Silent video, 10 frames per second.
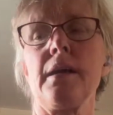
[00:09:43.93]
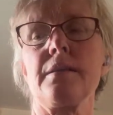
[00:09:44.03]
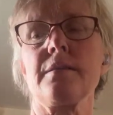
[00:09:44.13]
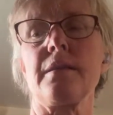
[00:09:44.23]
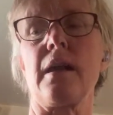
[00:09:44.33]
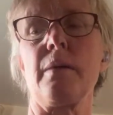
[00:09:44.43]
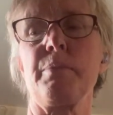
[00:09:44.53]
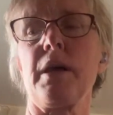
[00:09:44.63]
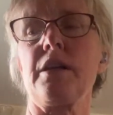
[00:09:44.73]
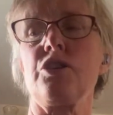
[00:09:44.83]
it set up
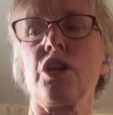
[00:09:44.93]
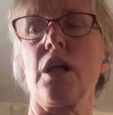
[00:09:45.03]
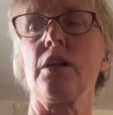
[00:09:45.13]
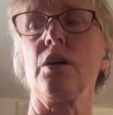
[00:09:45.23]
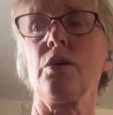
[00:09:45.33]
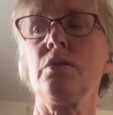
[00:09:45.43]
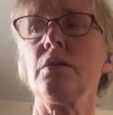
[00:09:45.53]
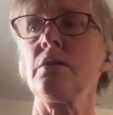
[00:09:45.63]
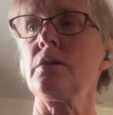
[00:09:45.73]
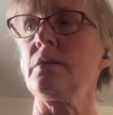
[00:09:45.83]
like Jello,
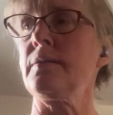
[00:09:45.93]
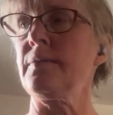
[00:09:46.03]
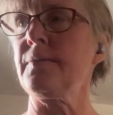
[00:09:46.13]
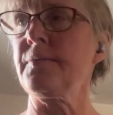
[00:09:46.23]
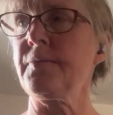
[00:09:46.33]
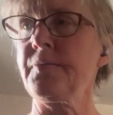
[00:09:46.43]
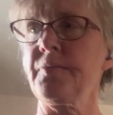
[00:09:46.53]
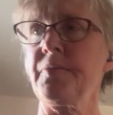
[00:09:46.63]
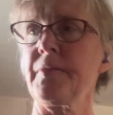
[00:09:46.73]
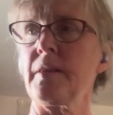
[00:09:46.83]

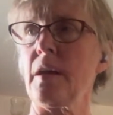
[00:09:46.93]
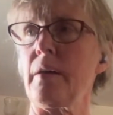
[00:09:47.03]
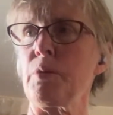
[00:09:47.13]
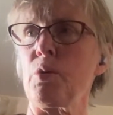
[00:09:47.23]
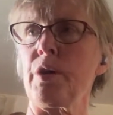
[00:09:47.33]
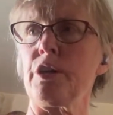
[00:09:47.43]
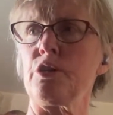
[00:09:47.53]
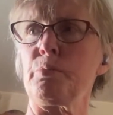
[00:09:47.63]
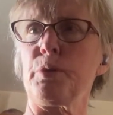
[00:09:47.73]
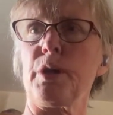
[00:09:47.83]
I'm going
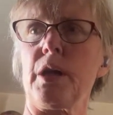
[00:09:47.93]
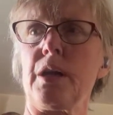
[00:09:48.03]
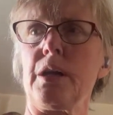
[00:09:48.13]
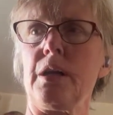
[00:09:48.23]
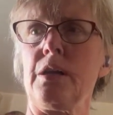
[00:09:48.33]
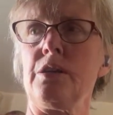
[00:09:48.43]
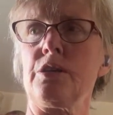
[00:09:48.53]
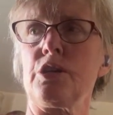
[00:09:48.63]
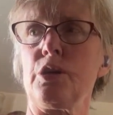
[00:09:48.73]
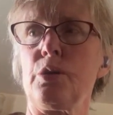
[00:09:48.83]
to put it
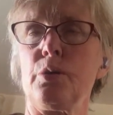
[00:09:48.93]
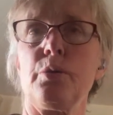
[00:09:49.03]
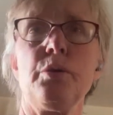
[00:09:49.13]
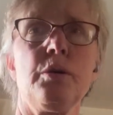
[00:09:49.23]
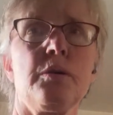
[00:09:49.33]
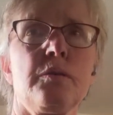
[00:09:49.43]
into,